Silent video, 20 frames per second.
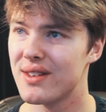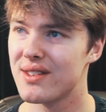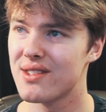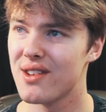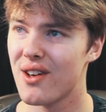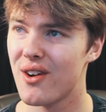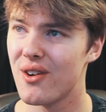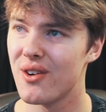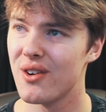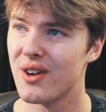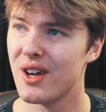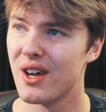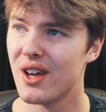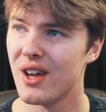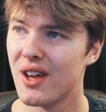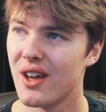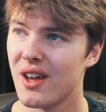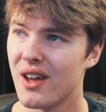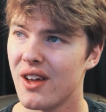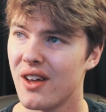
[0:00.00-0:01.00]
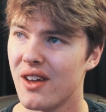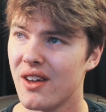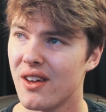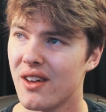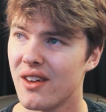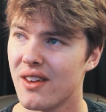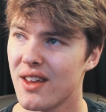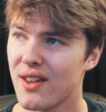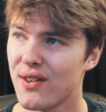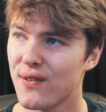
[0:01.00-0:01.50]
so
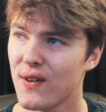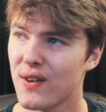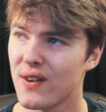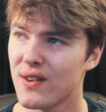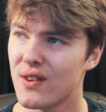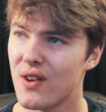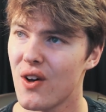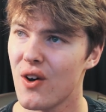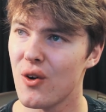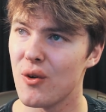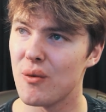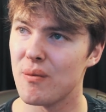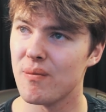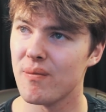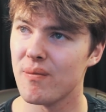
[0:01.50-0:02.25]
that's fucking dope.